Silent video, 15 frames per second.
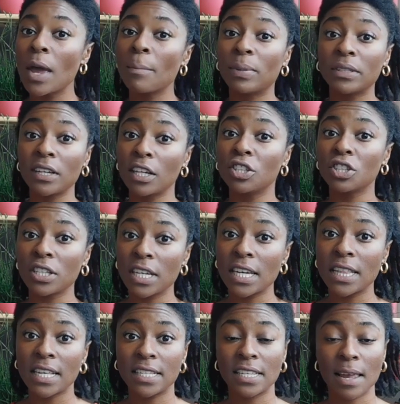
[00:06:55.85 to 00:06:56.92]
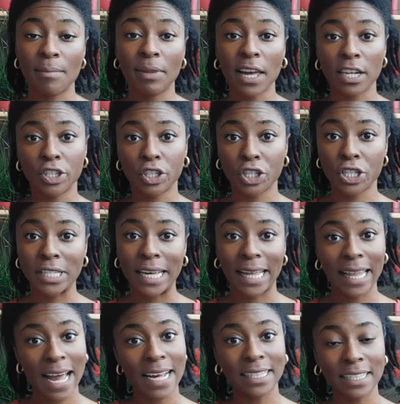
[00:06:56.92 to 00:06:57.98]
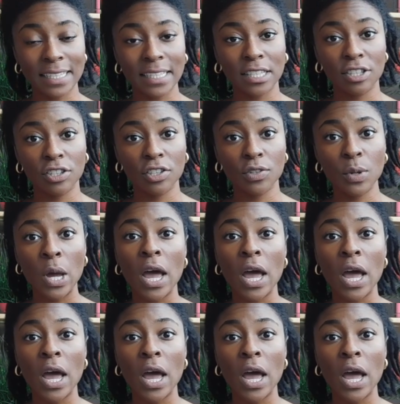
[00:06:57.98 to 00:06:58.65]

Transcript: potentially in the same lectures and classes as you.